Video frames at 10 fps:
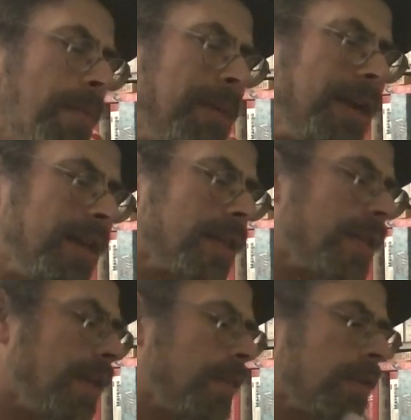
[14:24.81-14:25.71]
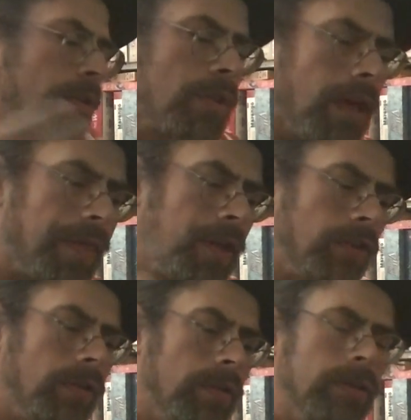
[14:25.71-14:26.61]
But in a sense, there's
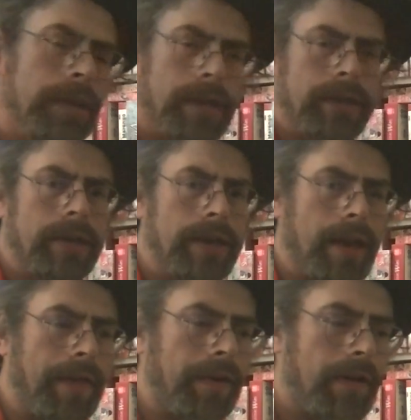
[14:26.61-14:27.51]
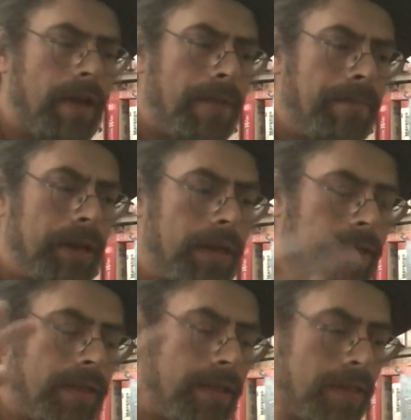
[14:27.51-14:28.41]
nothing to link together
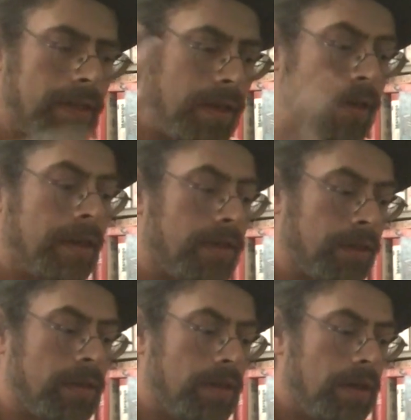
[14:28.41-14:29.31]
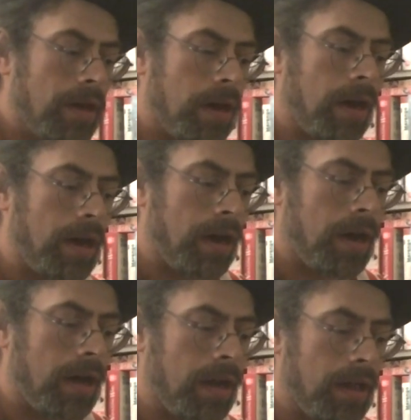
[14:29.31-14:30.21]
because this is
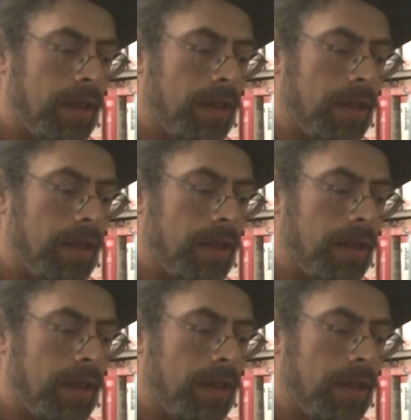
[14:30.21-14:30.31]
uh,